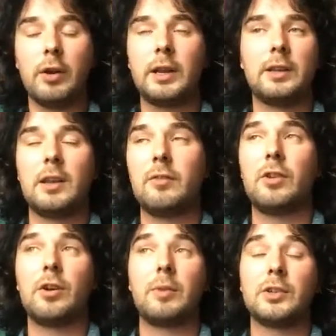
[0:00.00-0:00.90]
and I didn't even
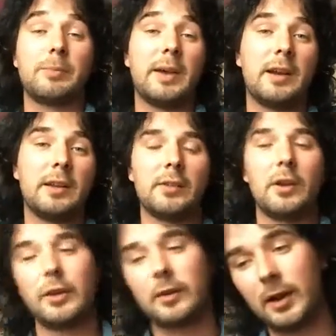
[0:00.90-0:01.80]
know much about it, so I
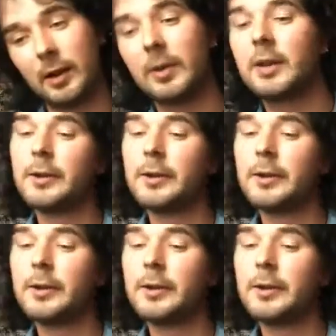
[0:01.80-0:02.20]
looked it up.